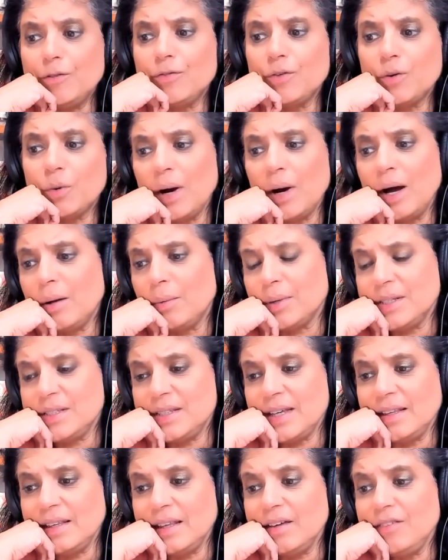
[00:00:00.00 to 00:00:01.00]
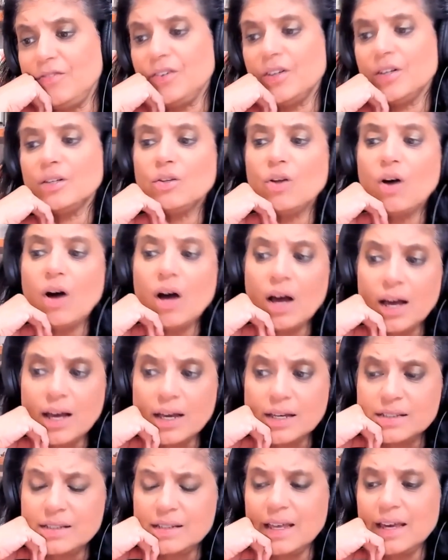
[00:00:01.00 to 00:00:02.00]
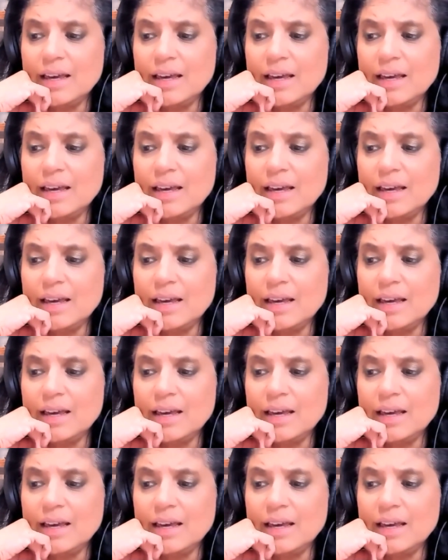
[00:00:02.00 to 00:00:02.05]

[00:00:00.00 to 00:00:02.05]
for a while will say they feel lost,